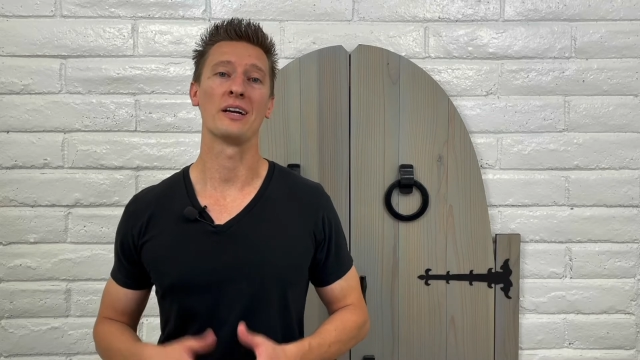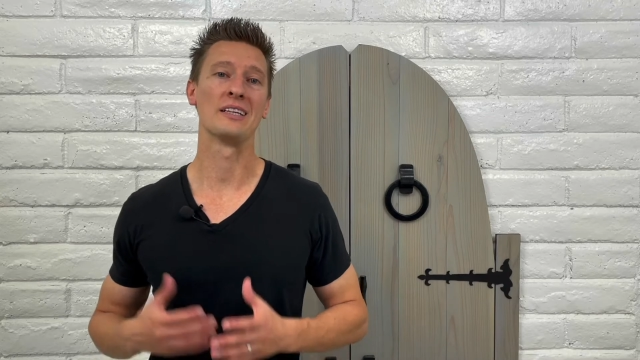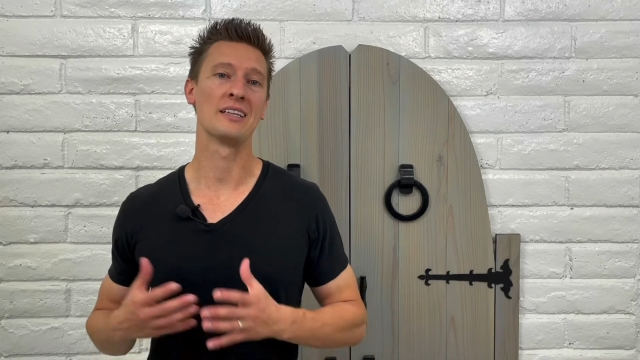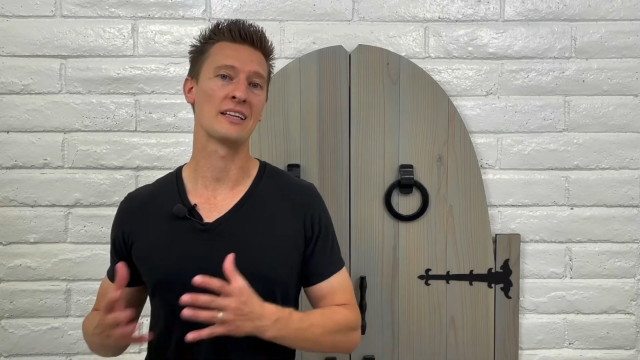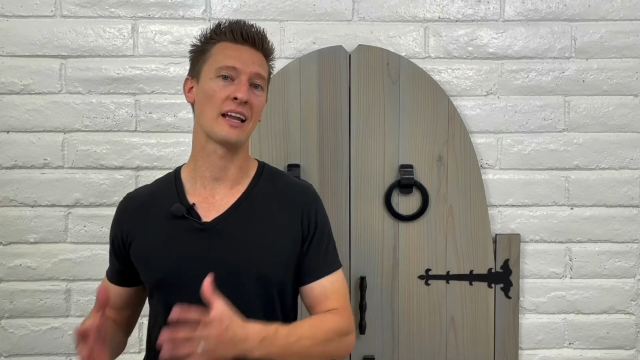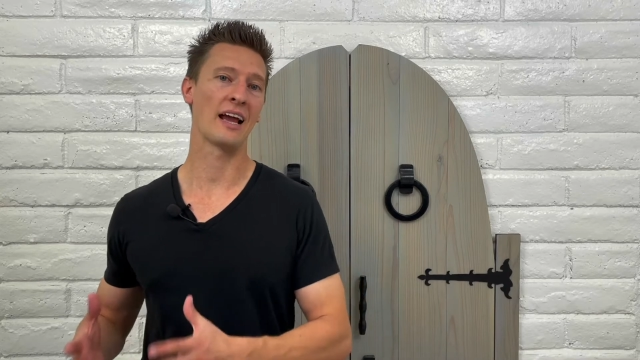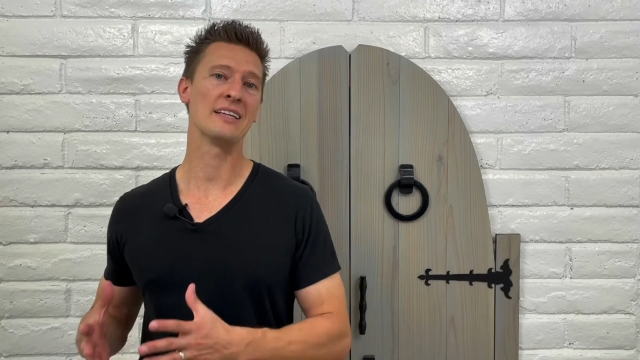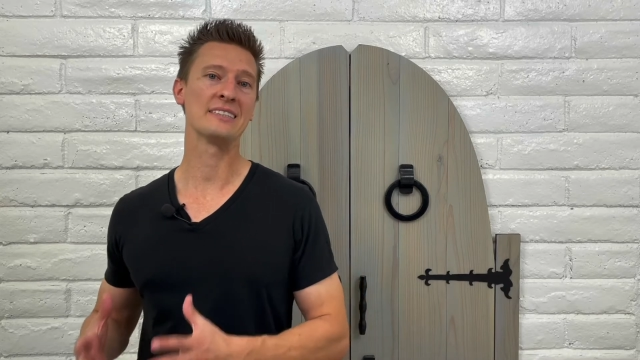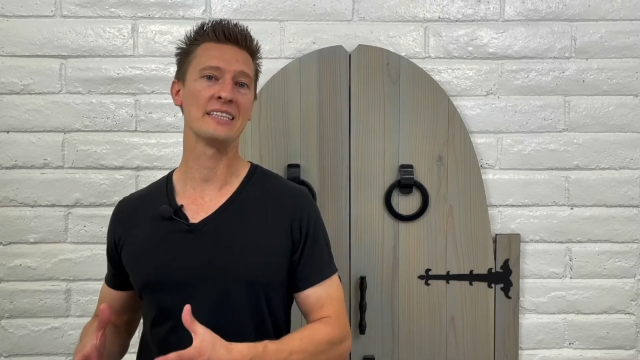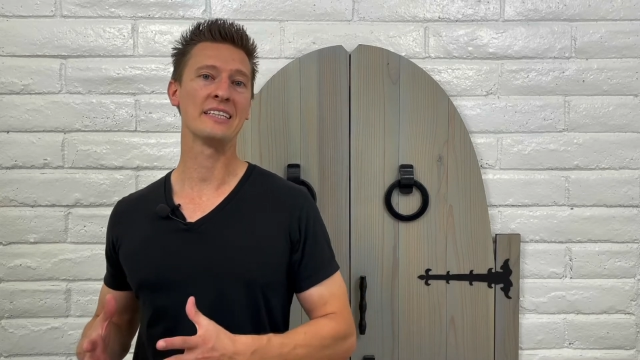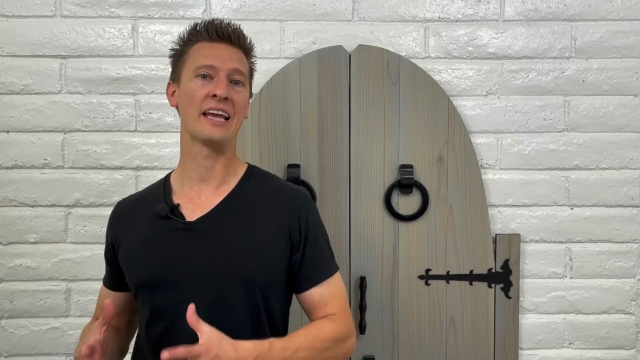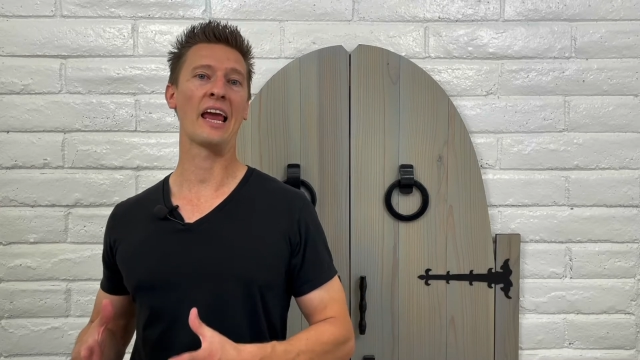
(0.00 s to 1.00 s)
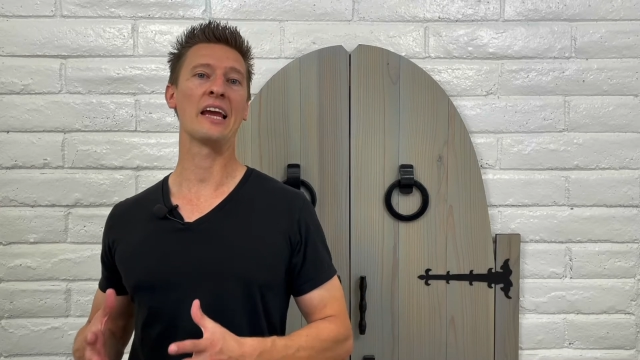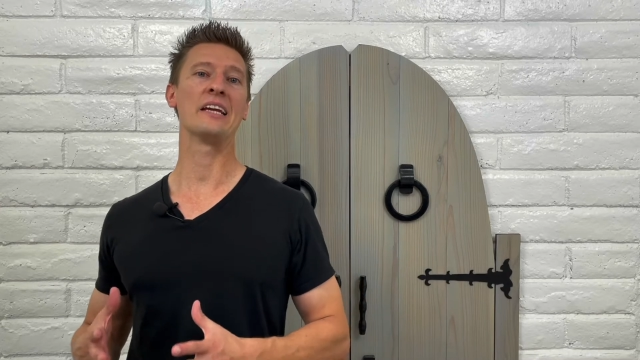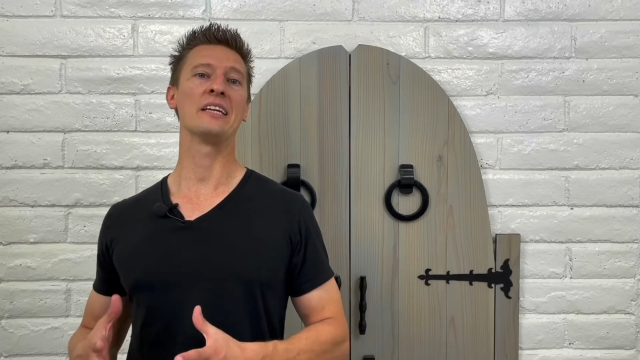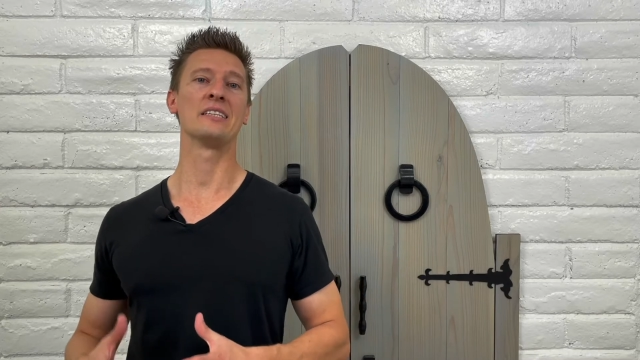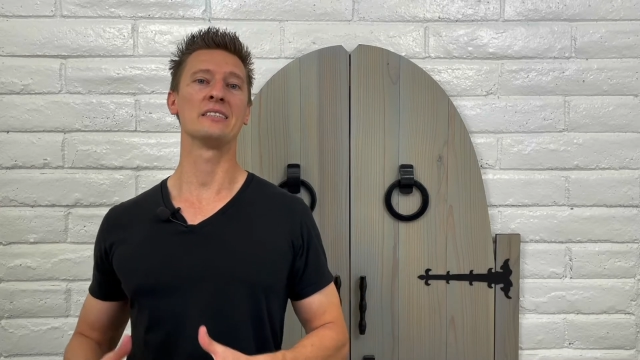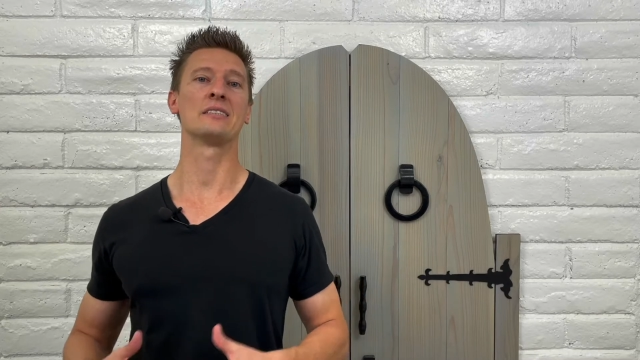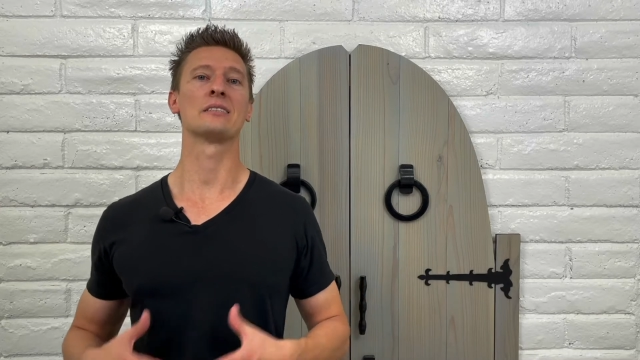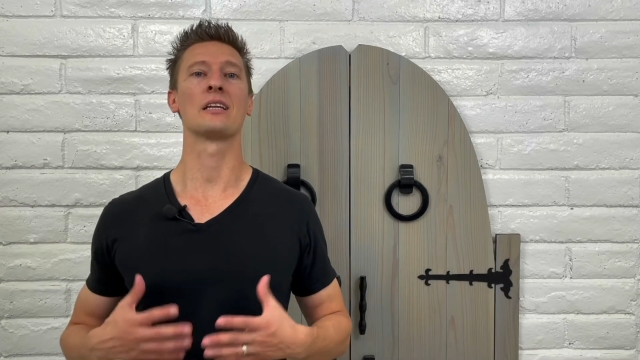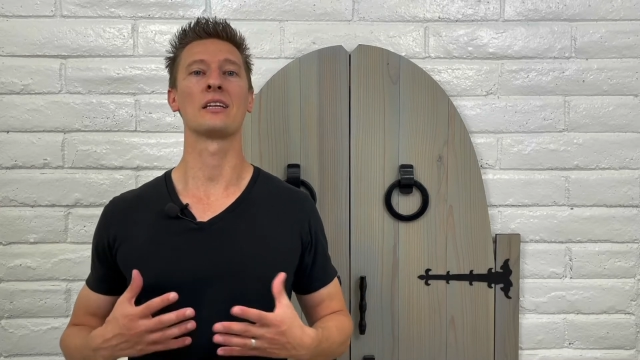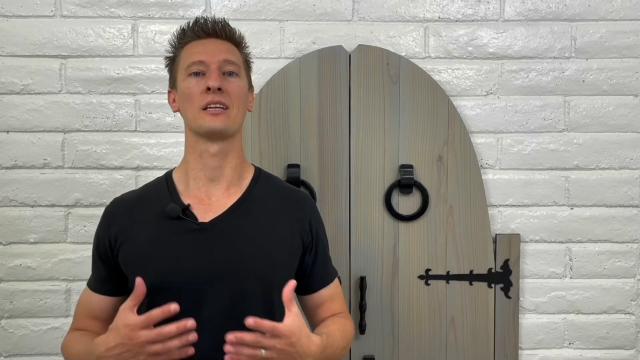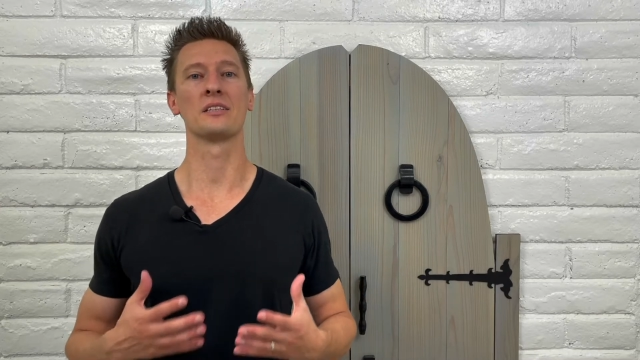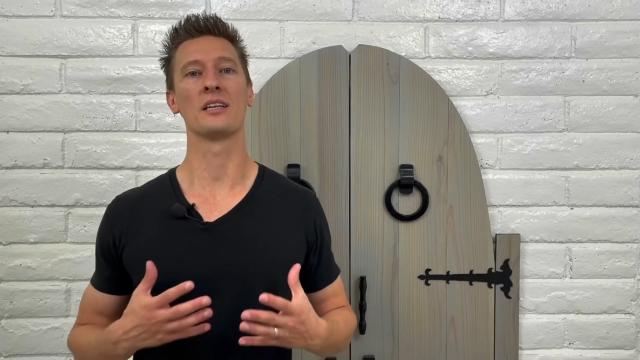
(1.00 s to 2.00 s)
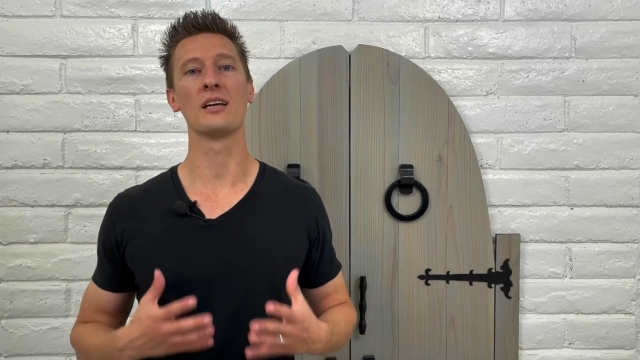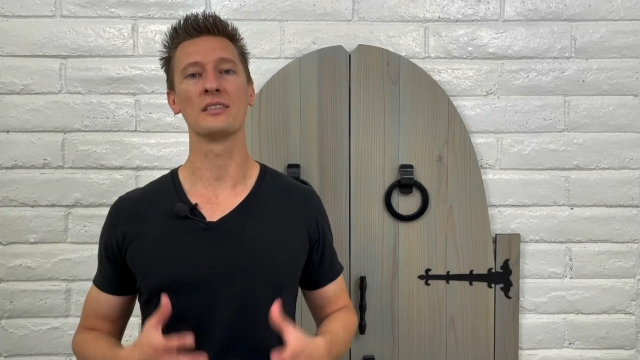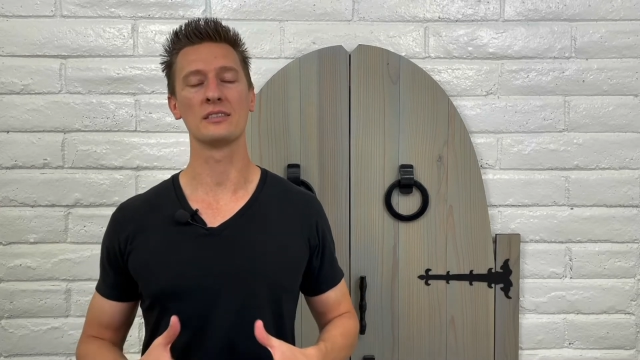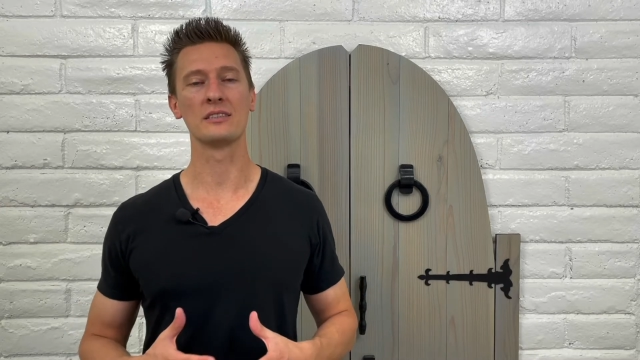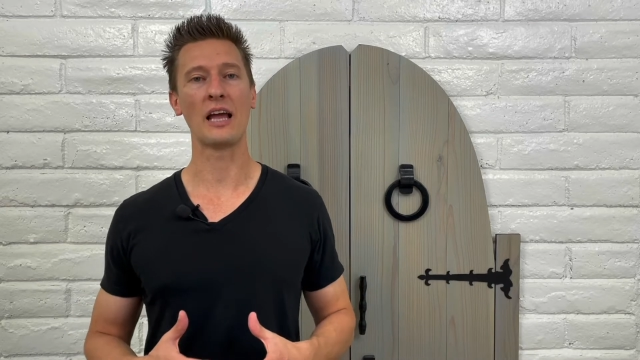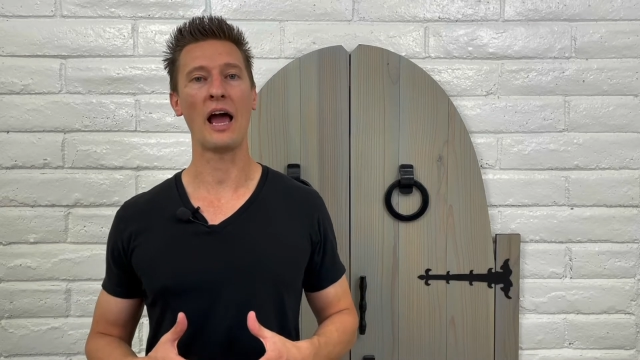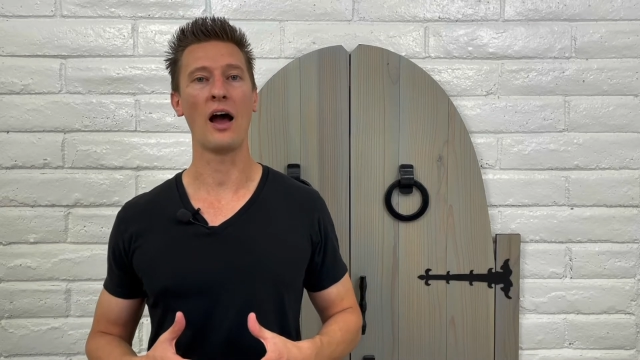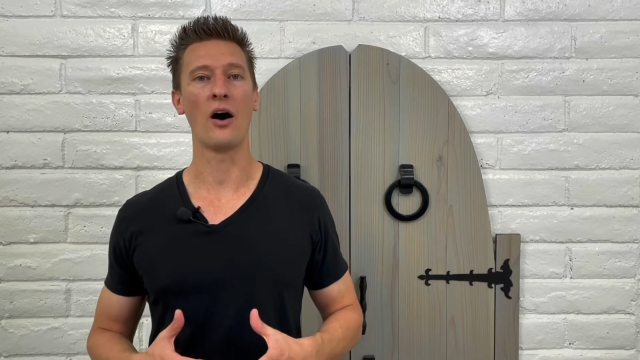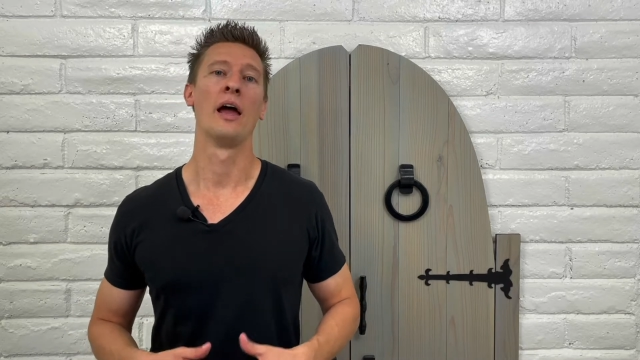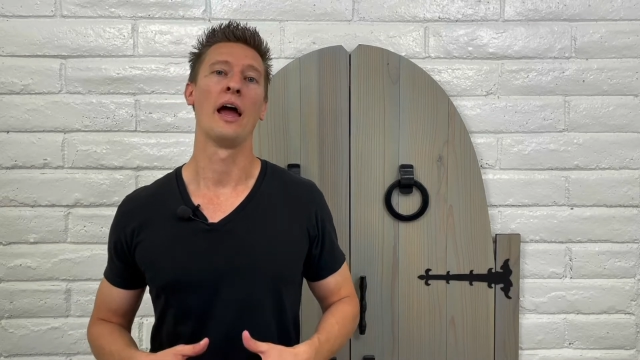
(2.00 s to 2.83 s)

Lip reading: in the 1980s than it does now,